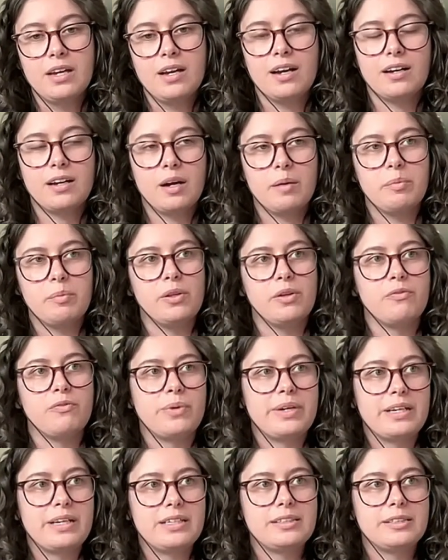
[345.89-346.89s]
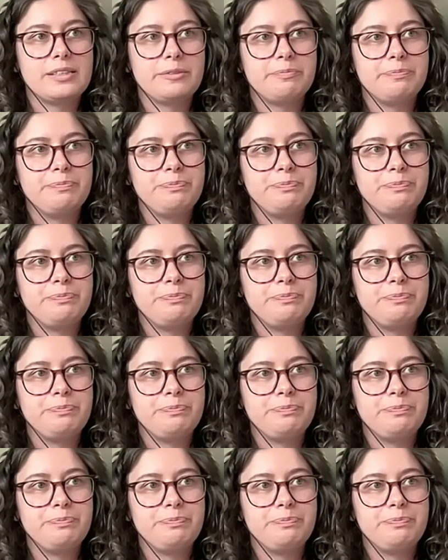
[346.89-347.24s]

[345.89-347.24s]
a couple of weeks.